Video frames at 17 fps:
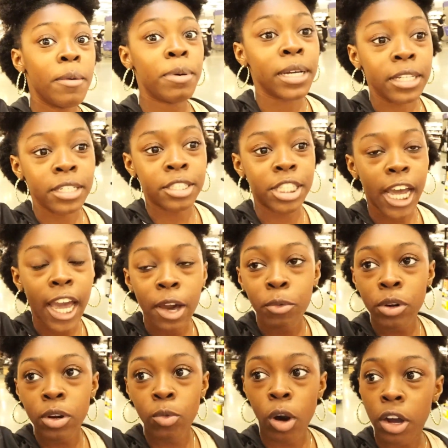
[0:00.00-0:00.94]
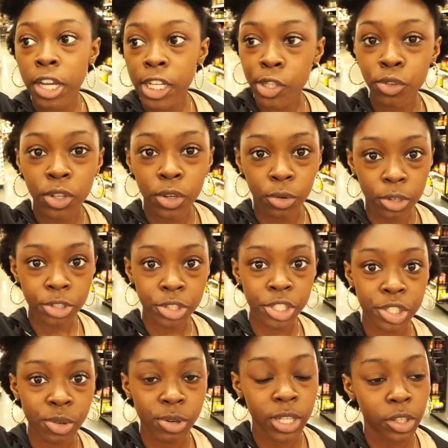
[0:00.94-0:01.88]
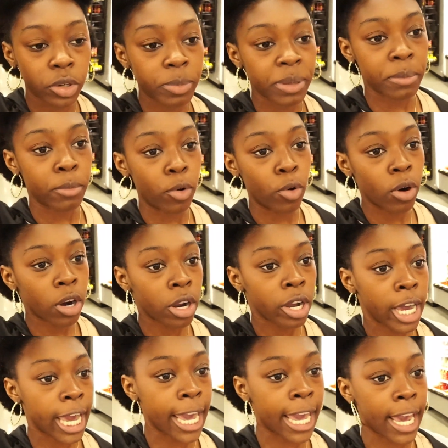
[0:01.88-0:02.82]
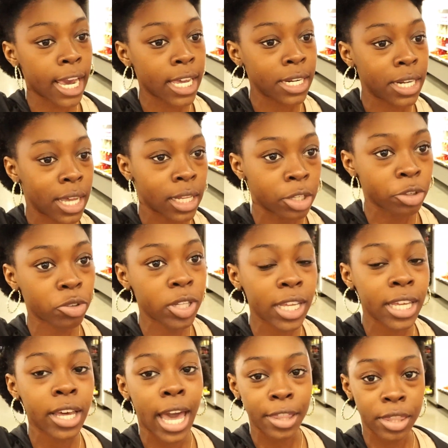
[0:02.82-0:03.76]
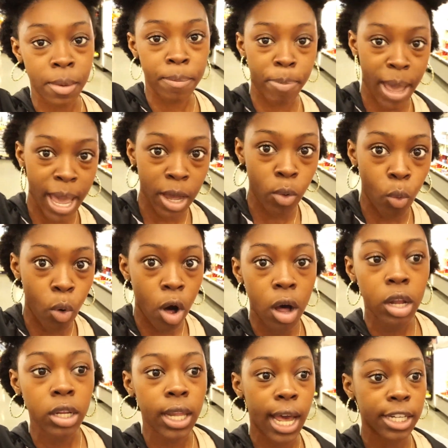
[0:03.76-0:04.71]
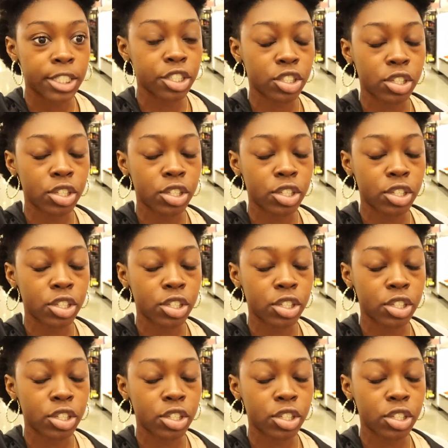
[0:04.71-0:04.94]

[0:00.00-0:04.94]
But chat, we were walking through the grocery store a little bit more, and literally at the back wall, I just